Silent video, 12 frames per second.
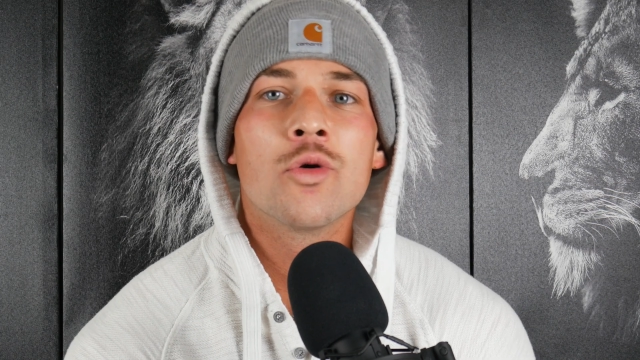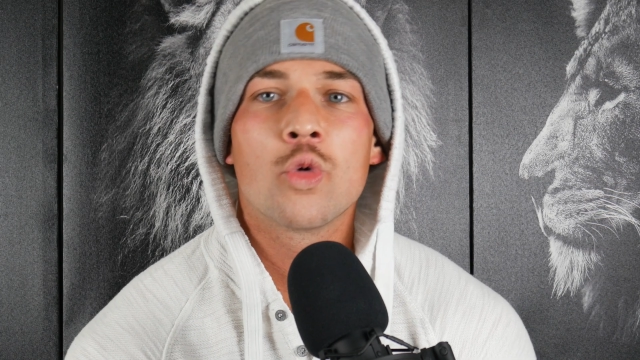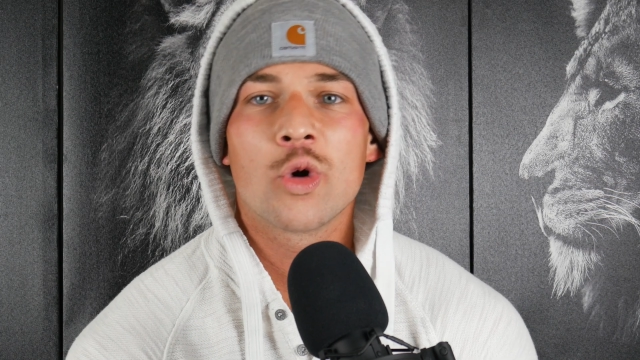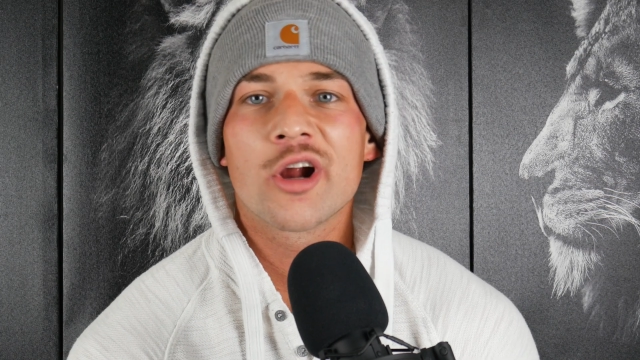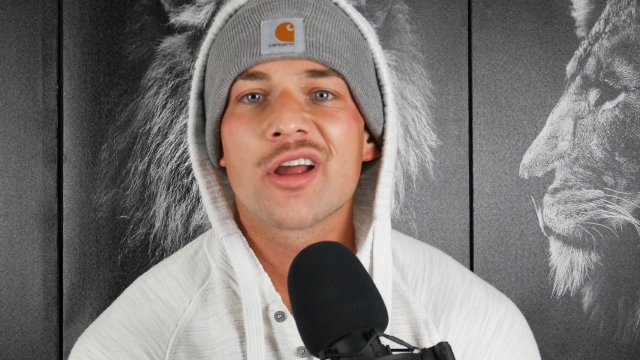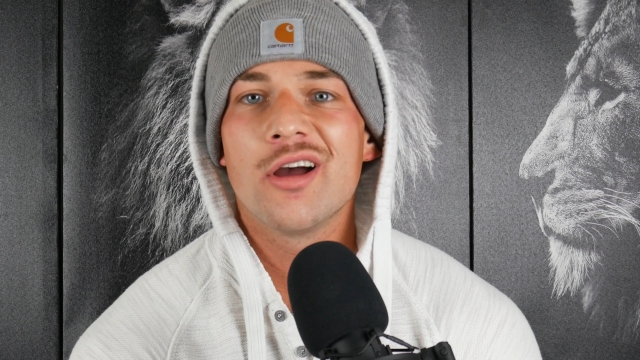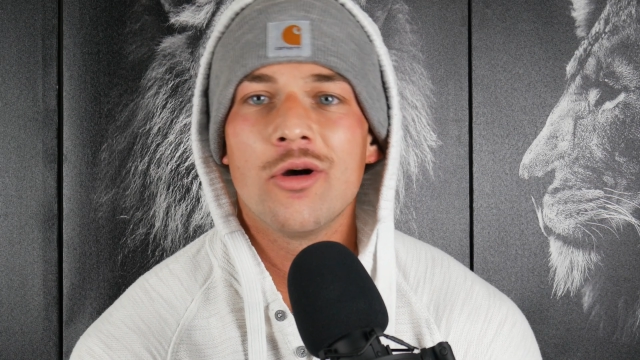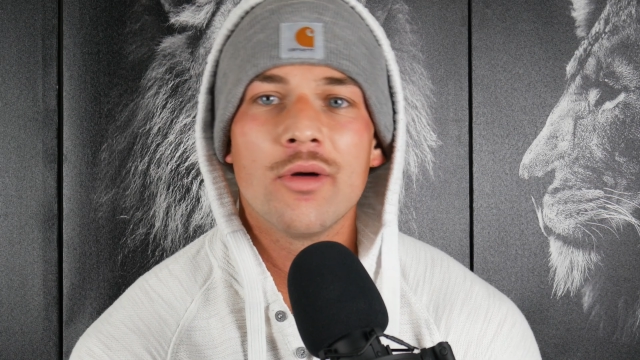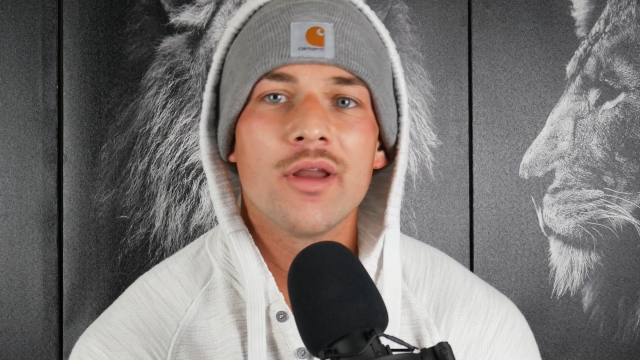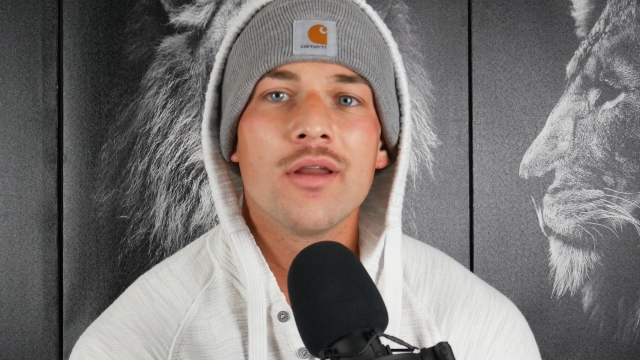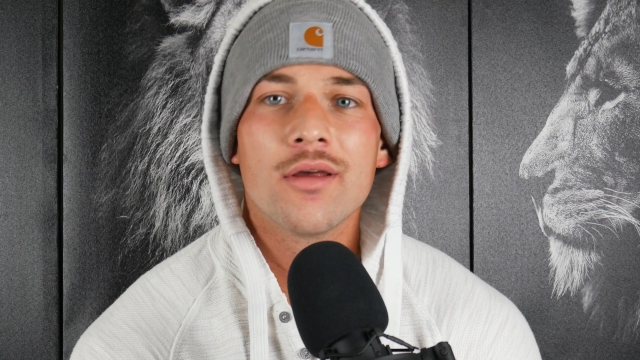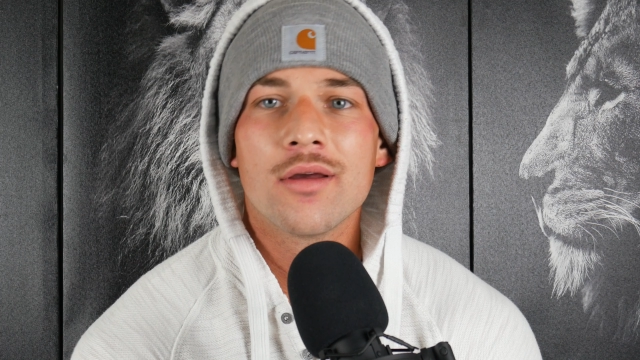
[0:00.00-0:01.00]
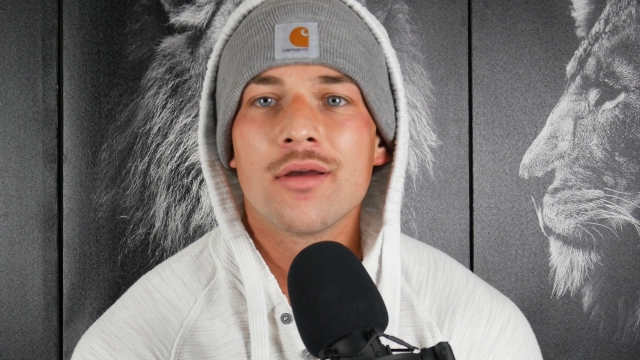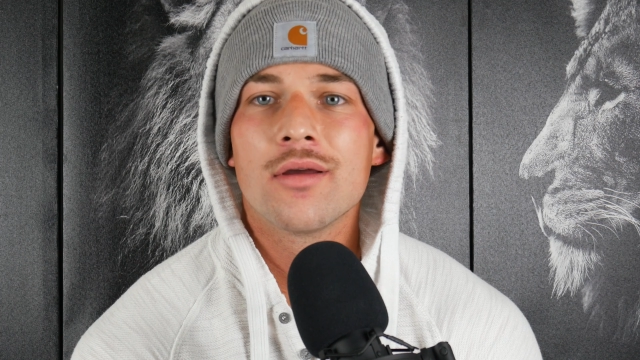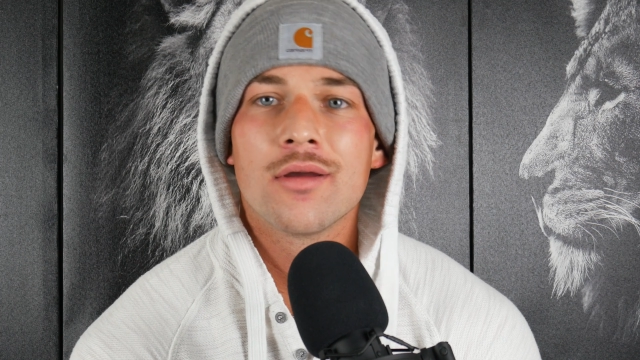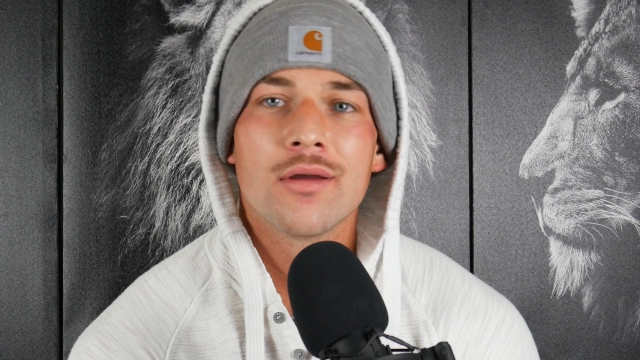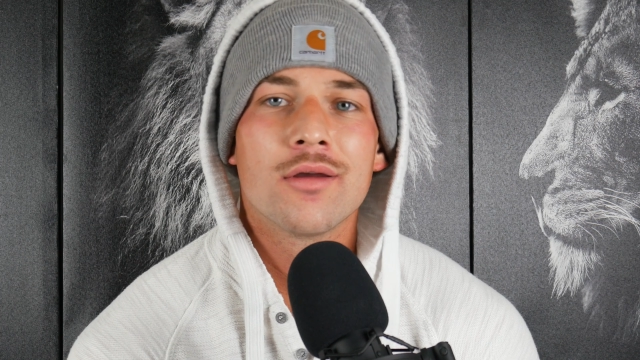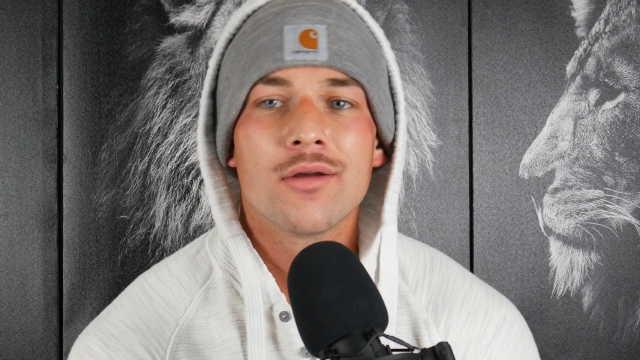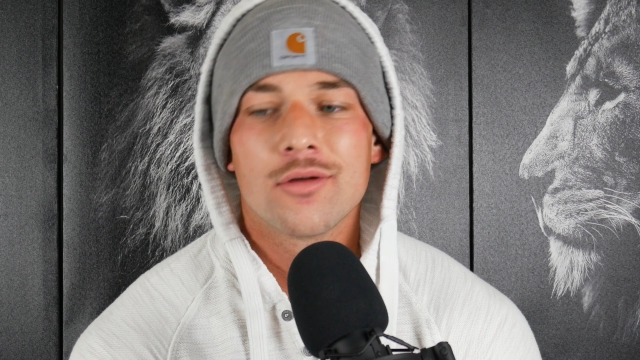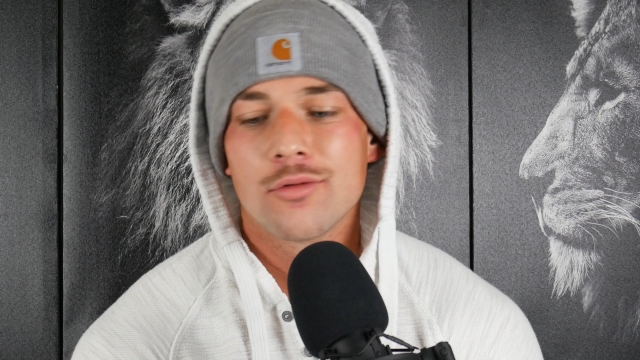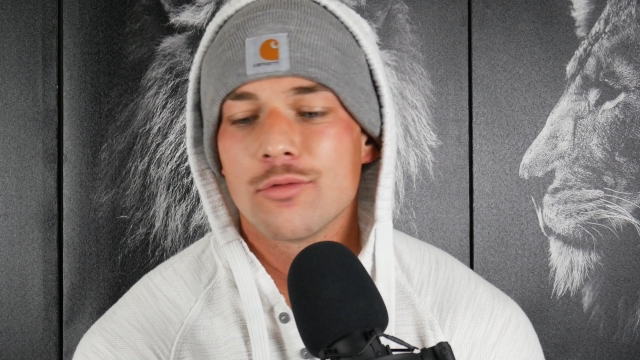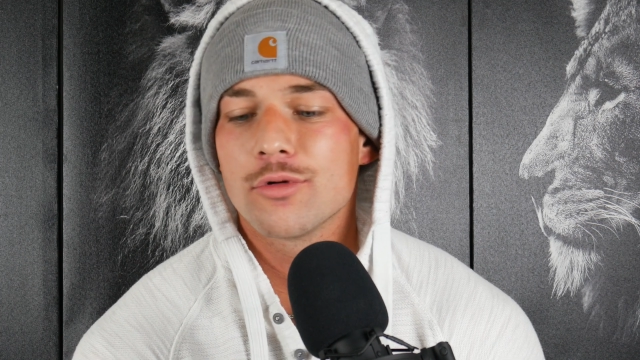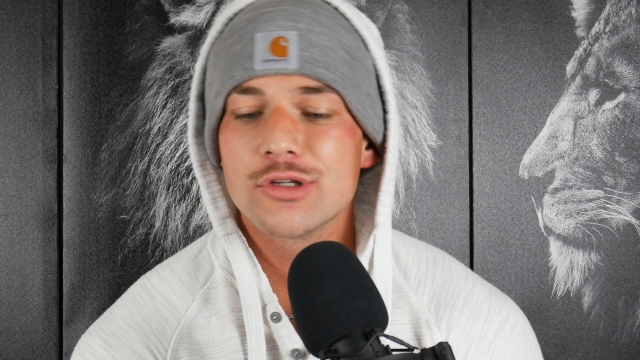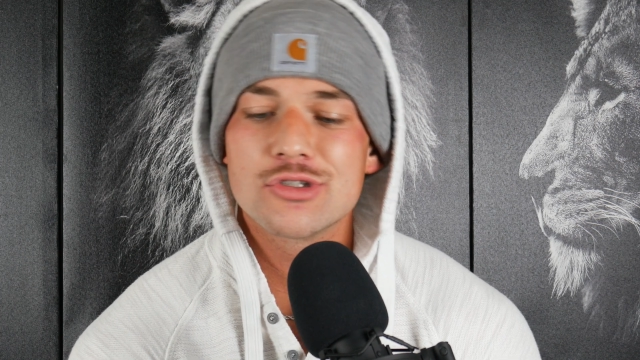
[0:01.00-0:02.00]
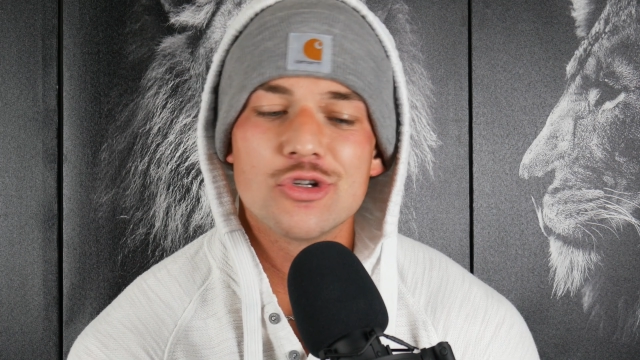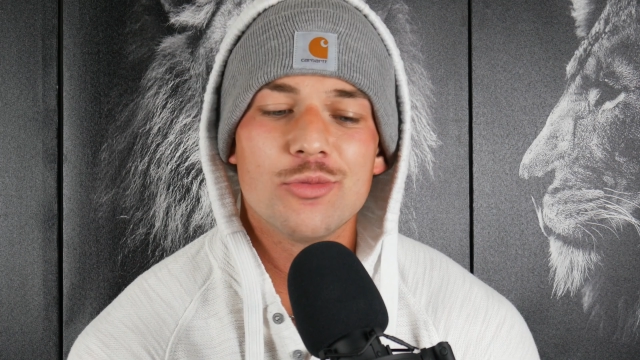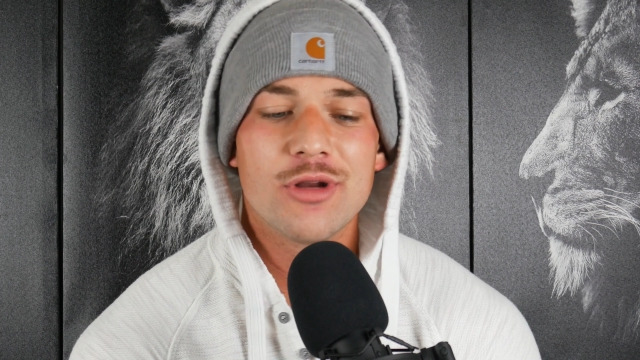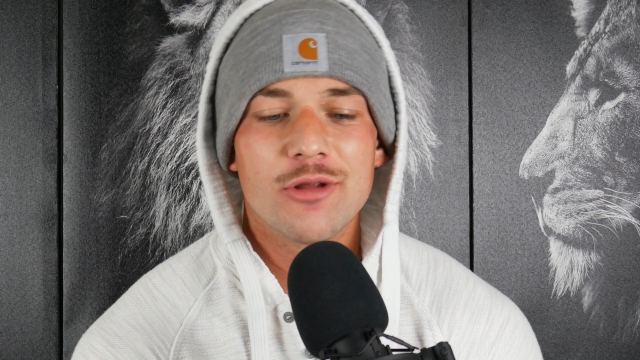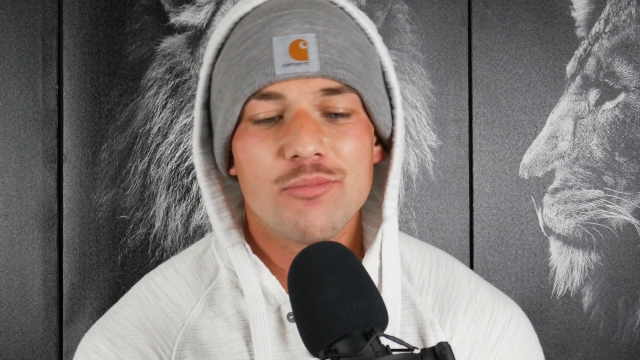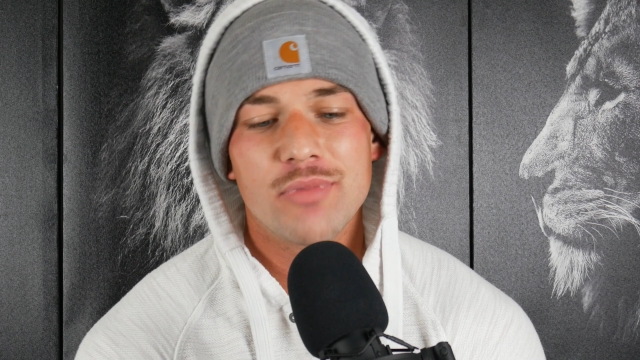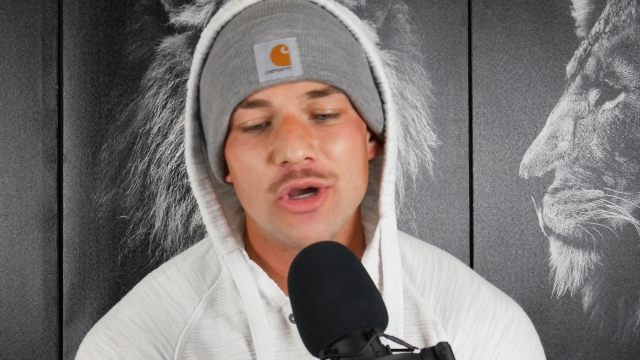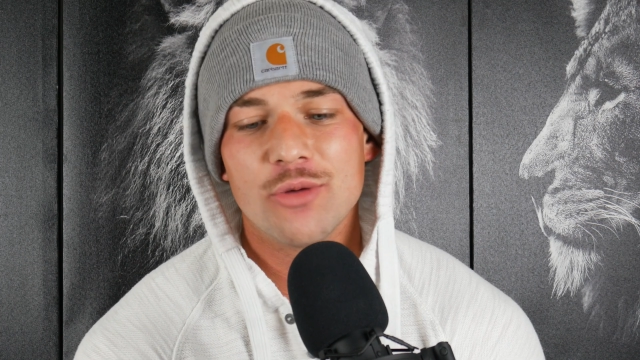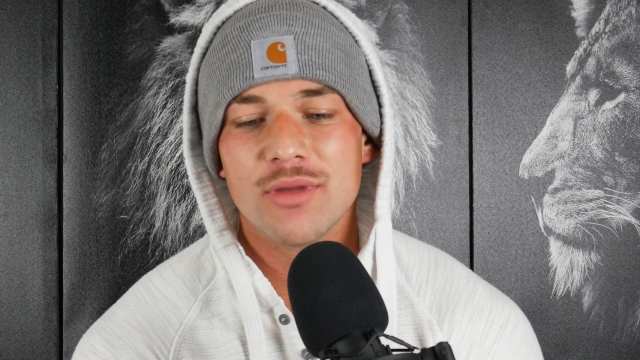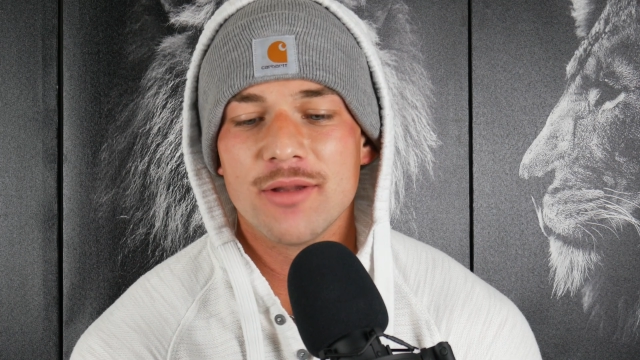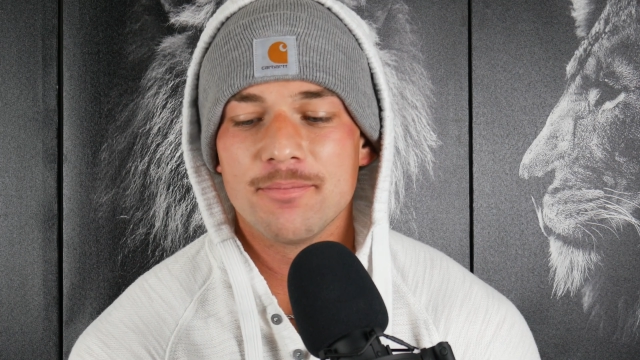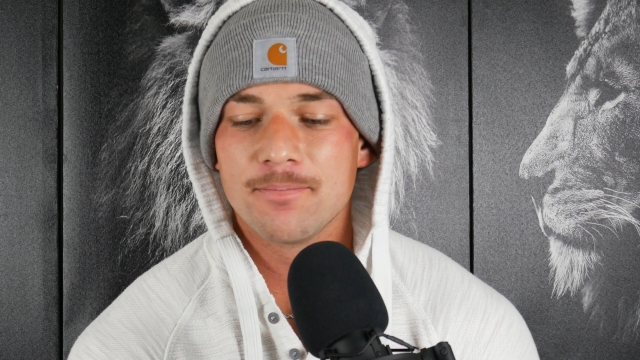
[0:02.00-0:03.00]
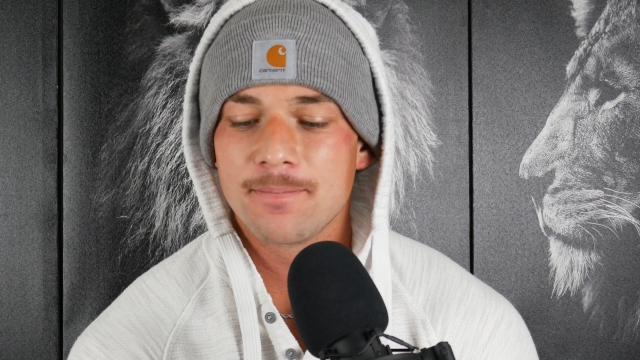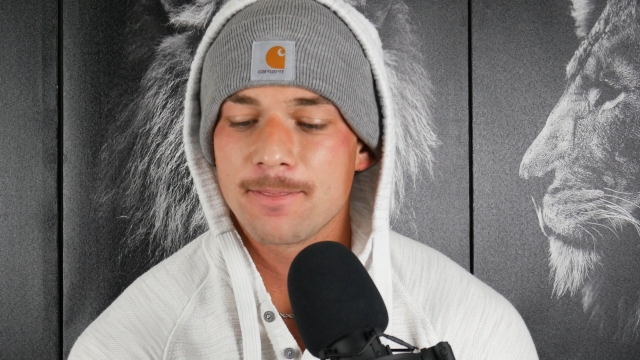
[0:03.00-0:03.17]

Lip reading: We're going. We're zooming and booming.